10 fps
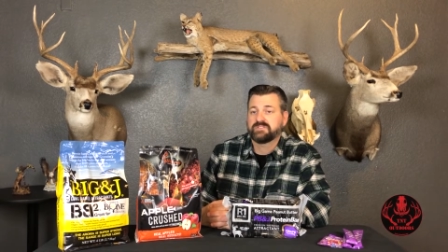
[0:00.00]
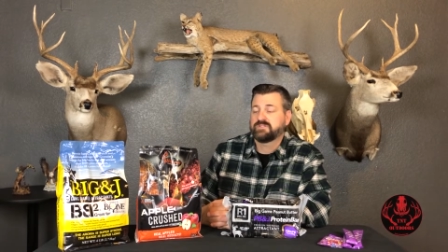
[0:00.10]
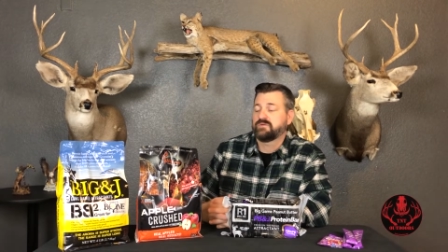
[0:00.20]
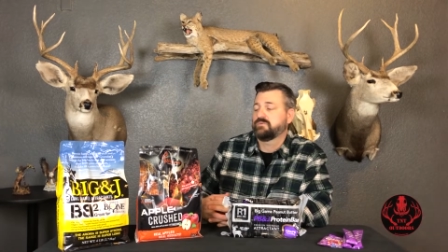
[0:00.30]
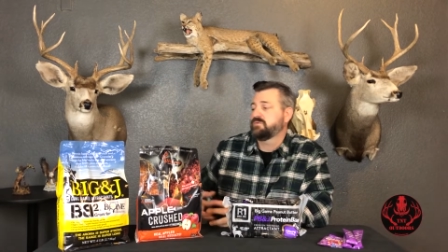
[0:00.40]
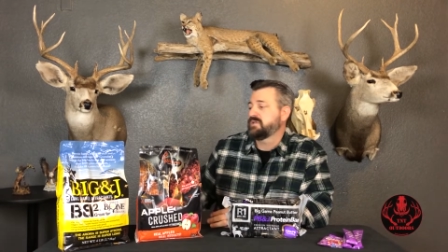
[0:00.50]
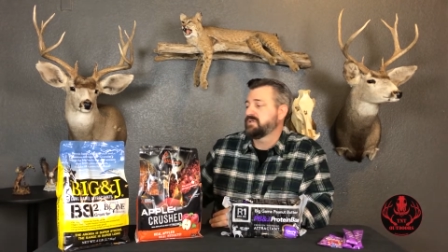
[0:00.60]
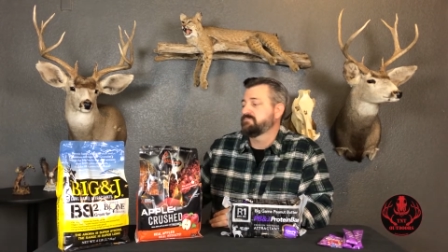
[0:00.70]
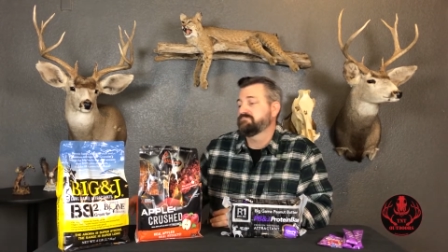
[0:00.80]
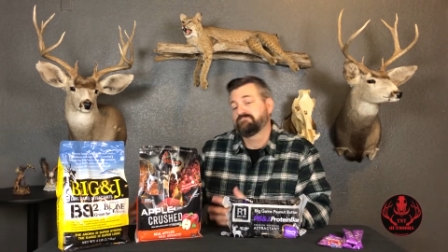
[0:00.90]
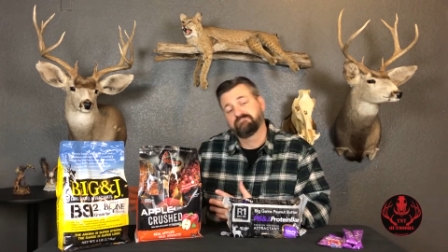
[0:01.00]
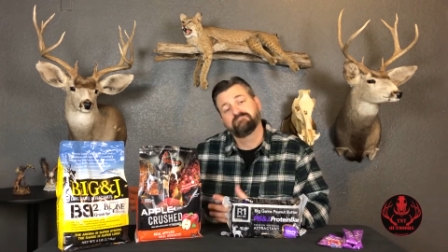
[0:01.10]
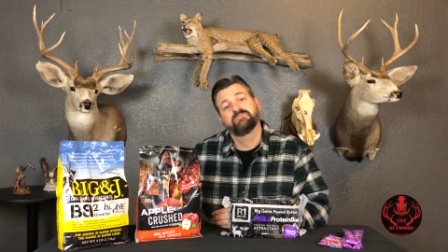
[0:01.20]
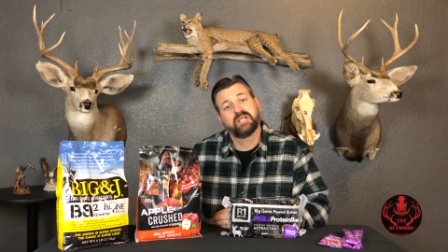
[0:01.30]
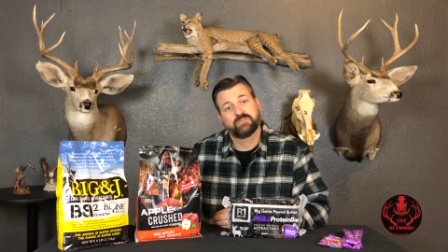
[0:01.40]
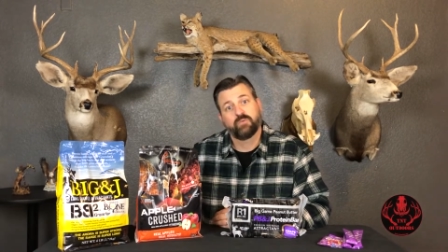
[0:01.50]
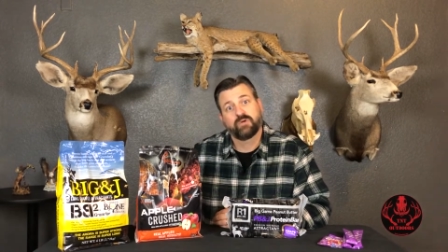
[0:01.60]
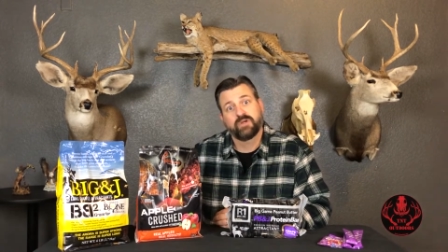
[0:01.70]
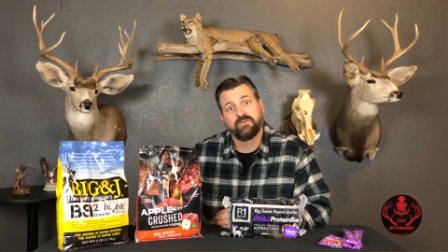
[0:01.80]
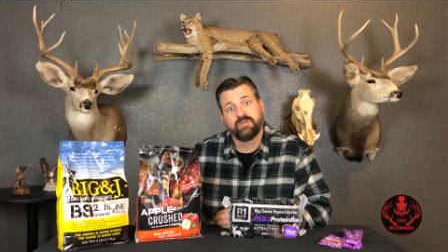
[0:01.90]
So that's what
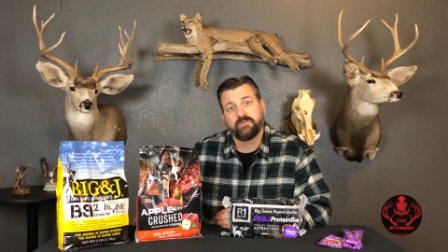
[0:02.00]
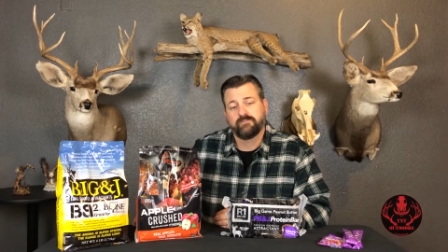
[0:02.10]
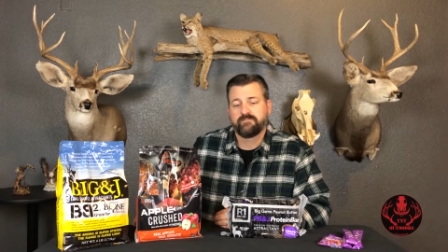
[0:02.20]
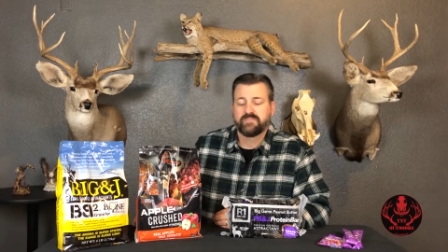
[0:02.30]
we're going to do.